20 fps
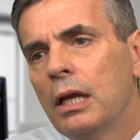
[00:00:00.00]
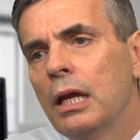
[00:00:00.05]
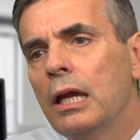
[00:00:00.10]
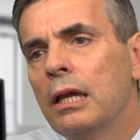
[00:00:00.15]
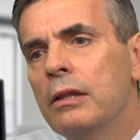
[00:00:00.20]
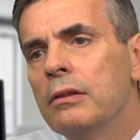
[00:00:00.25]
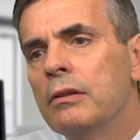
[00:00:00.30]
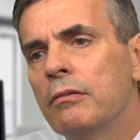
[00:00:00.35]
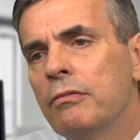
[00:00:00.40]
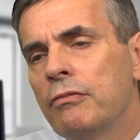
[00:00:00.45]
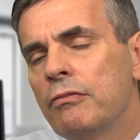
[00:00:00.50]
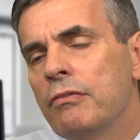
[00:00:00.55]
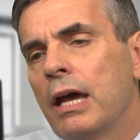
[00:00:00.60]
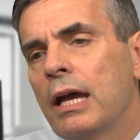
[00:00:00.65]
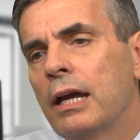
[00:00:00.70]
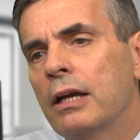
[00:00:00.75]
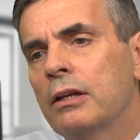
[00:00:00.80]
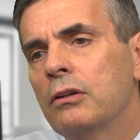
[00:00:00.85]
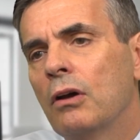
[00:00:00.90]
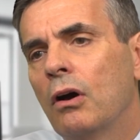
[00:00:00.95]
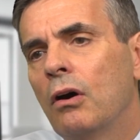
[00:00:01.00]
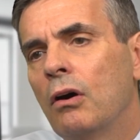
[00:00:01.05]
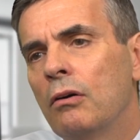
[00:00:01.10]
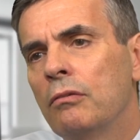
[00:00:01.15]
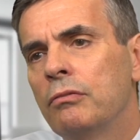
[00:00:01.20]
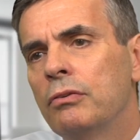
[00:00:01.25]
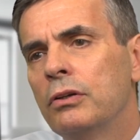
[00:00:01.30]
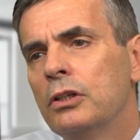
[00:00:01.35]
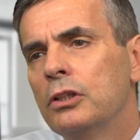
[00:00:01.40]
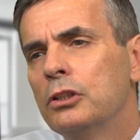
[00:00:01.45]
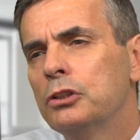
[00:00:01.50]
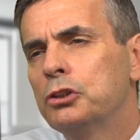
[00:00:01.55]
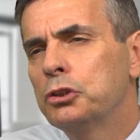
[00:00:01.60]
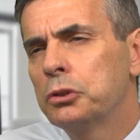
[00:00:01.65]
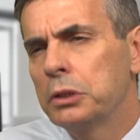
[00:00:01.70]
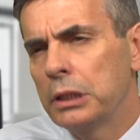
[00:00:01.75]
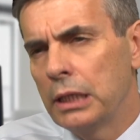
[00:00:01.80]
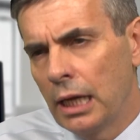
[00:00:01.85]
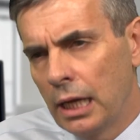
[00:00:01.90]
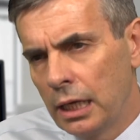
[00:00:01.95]
in the fact of
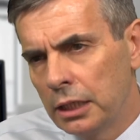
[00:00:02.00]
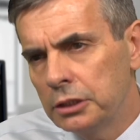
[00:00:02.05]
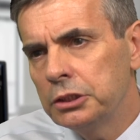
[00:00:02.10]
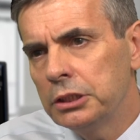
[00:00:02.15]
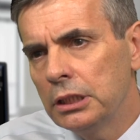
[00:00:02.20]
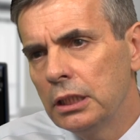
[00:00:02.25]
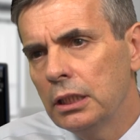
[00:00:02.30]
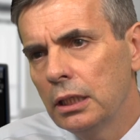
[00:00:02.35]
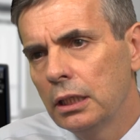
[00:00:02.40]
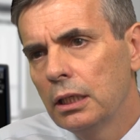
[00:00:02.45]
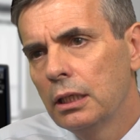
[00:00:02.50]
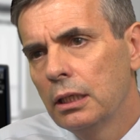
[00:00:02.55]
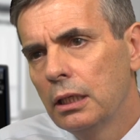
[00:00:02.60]
triaging,